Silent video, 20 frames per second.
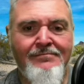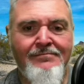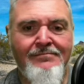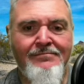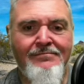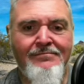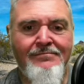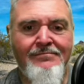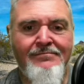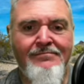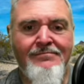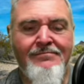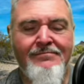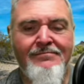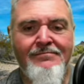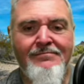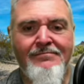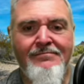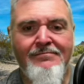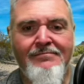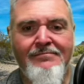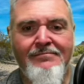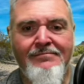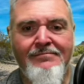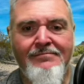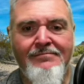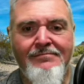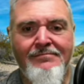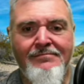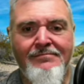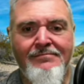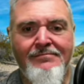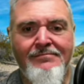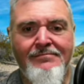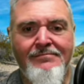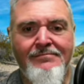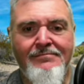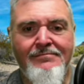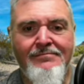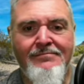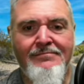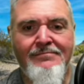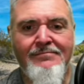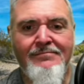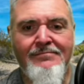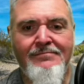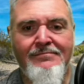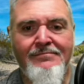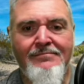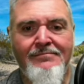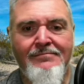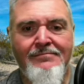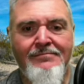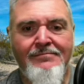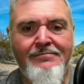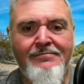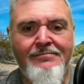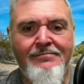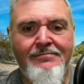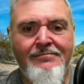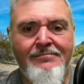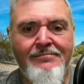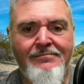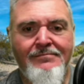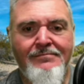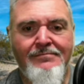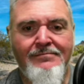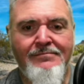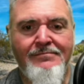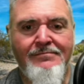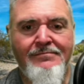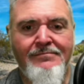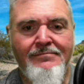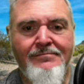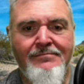This person isn't speaking.